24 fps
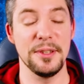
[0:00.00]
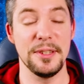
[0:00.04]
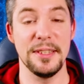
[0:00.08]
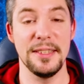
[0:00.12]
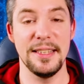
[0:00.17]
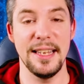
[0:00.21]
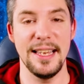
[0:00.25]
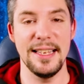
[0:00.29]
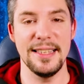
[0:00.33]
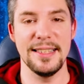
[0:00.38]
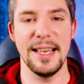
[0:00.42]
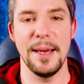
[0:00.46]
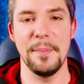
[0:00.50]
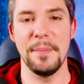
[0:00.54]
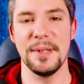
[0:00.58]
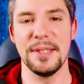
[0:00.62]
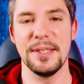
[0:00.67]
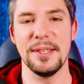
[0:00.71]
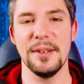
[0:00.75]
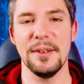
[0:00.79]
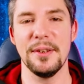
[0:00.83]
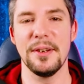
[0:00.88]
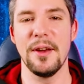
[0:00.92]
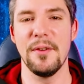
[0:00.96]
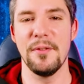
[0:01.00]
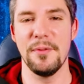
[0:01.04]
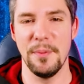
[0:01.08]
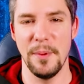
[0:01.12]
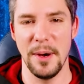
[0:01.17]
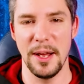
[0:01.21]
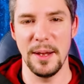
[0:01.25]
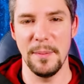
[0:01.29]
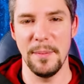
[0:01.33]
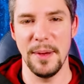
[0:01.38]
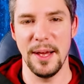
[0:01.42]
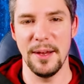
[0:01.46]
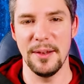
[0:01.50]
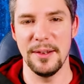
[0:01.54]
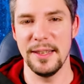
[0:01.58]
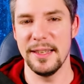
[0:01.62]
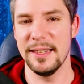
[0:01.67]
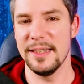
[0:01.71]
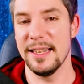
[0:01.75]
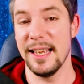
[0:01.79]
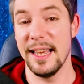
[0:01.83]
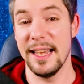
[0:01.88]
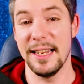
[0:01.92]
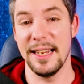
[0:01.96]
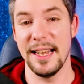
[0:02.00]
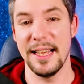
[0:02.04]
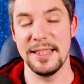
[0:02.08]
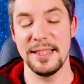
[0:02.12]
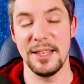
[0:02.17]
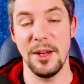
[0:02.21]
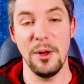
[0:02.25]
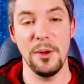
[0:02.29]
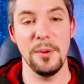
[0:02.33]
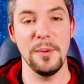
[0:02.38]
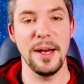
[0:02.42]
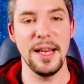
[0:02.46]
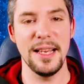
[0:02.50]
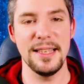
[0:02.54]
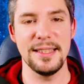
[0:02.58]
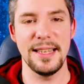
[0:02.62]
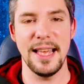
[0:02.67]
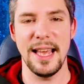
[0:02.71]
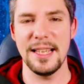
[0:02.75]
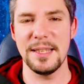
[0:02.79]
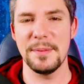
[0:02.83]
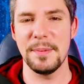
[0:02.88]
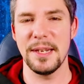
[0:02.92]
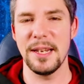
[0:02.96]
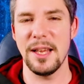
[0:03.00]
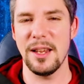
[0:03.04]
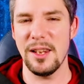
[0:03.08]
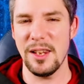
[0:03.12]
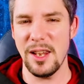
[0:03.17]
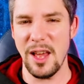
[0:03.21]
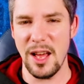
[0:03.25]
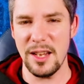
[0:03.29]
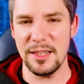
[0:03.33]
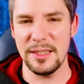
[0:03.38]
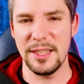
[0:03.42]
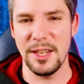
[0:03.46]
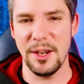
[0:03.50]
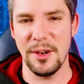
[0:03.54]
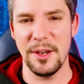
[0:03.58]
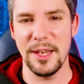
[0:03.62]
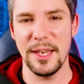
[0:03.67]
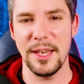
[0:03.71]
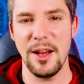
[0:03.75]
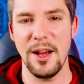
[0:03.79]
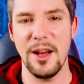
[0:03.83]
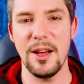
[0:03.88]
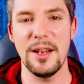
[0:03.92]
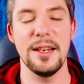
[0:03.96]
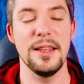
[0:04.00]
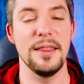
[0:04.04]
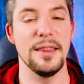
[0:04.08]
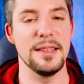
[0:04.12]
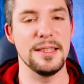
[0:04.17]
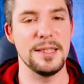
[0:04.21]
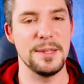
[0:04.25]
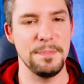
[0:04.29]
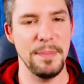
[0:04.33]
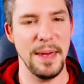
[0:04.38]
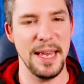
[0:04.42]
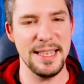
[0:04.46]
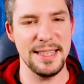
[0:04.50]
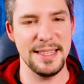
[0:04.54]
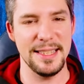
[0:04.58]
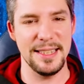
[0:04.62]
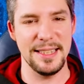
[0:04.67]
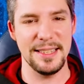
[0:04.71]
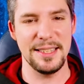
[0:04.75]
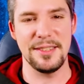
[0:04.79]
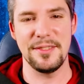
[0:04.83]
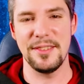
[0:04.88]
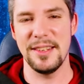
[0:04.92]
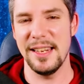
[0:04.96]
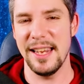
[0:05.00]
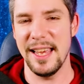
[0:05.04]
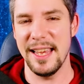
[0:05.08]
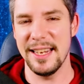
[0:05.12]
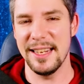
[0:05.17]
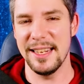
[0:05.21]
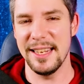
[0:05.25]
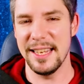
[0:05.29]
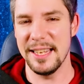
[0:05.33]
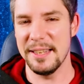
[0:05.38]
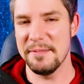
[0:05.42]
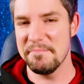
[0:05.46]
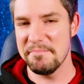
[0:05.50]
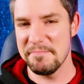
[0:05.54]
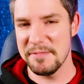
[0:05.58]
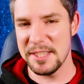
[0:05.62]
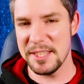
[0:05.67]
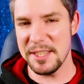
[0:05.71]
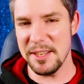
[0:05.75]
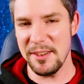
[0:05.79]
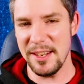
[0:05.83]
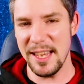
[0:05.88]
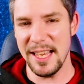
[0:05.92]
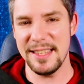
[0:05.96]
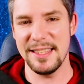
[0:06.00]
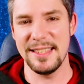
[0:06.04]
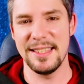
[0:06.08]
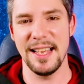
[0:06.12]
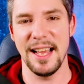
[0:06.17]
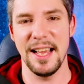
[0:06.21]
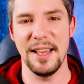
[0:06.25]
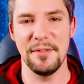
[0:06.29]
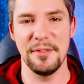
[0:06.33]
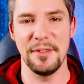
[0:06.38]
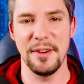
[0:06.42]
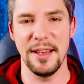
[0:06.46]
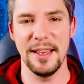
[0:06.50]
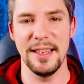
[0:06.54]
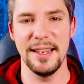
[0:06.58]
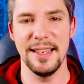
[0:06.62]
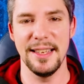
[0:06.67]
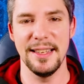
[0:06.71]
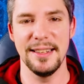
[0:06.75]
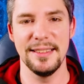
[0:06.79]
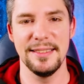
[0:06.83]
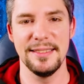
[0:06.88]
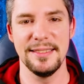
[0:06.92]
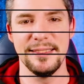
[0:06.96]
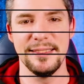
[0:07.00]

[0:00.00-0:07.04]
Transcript: for today's episode of What About It. And as always, there has been a lot going on in the space industry lately, so let's dive right in.